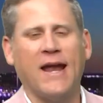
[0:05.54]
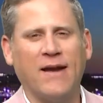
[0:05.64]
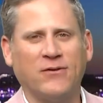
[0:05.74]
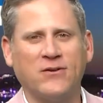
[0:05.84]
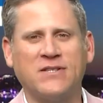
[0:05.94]

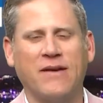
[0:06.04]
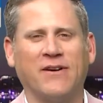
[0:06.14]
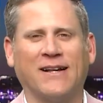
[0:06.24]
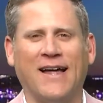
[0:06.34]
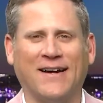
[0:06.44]
after
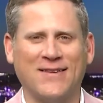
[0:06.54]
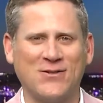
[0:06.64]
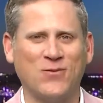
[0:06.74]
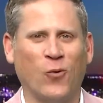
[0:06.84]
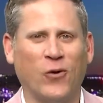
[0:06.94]
7 o'clock
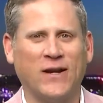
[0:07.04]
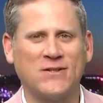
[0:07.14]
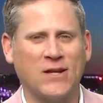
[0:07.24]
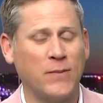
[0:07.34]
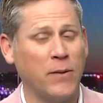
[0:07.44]
this morning.
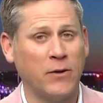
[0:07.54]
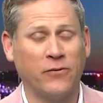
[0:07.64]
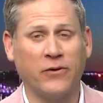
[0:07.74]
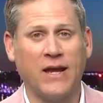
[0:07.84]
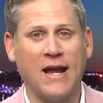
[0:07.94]
It's going to be a
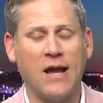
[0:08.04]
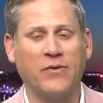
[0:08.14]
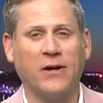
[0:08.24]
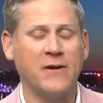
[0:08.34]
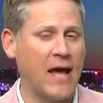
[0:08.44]
beautiful day out there.